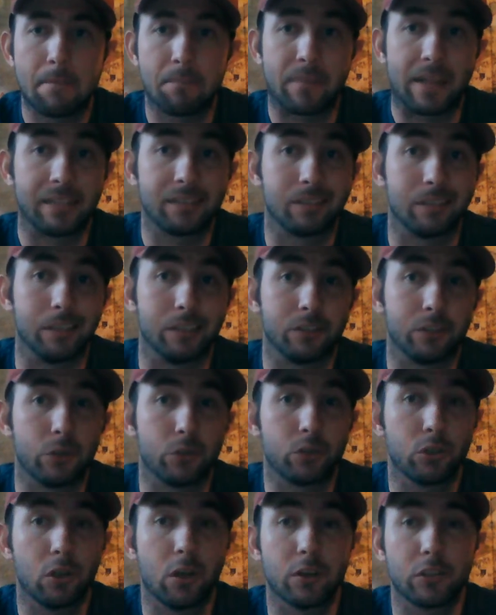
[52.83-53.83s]
That's the
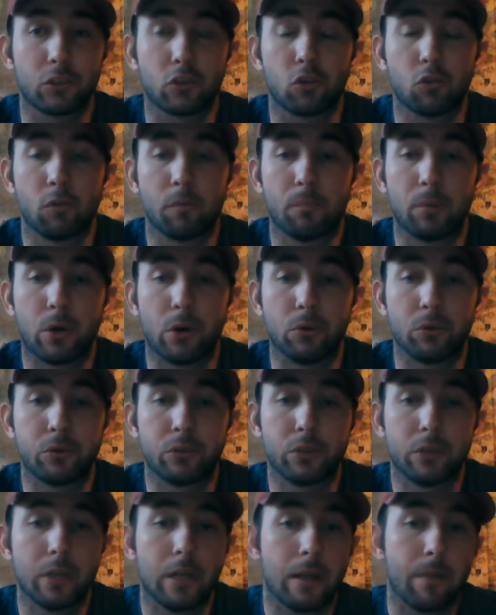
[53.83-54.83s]
sociological
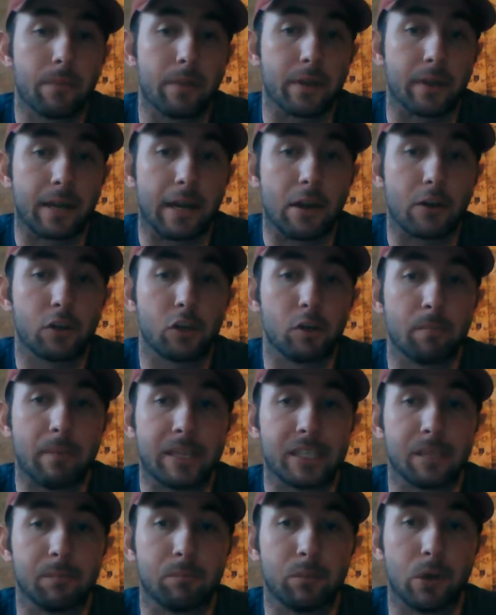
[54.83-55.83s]
approach, the
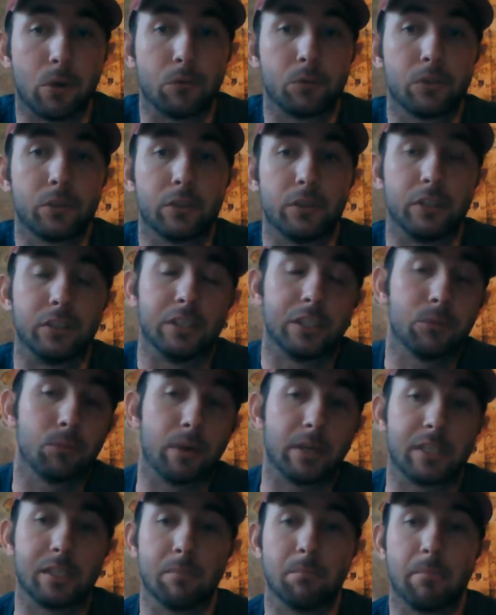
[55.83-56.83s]
character-based approach, the
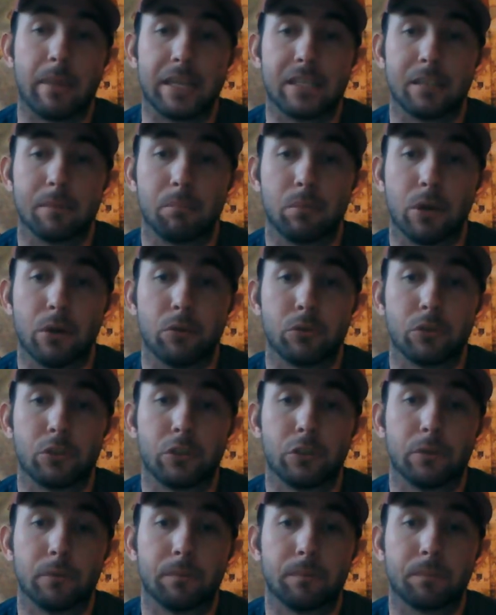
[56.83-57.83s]
situation-based
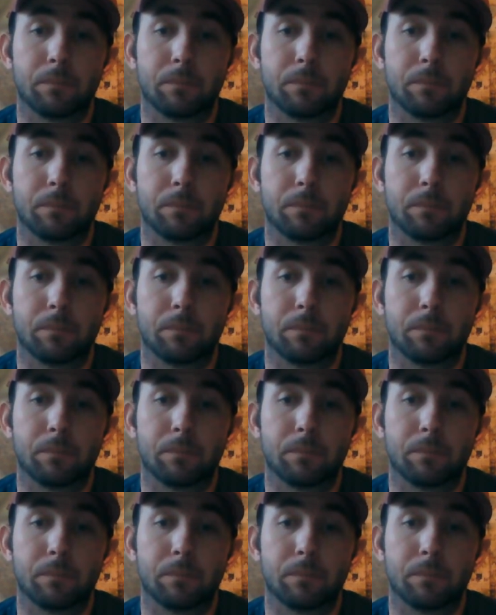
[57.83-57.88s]
approach,